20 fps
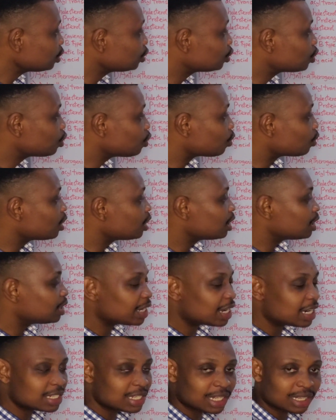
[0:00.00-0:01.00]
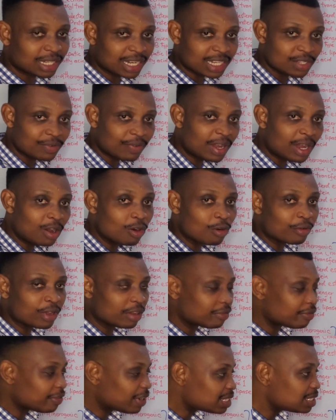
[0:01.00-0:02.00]
So there is a transfer of
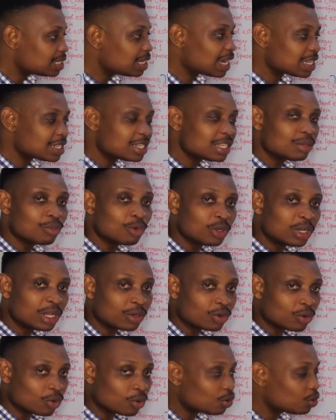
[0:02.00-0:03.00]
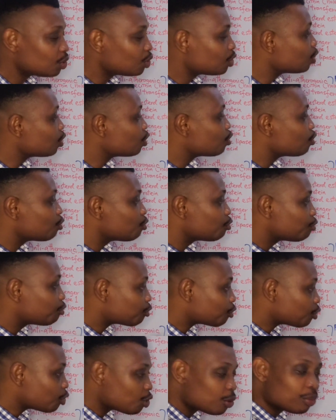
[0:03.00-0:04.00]
a fatty acid molecule
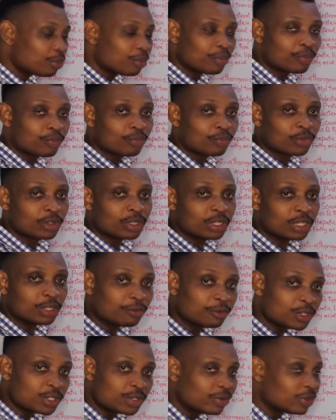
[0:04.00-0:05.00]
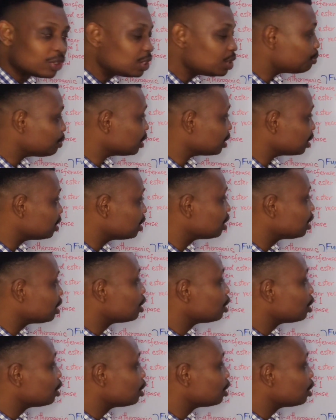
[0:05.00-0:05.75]
from the phospholipid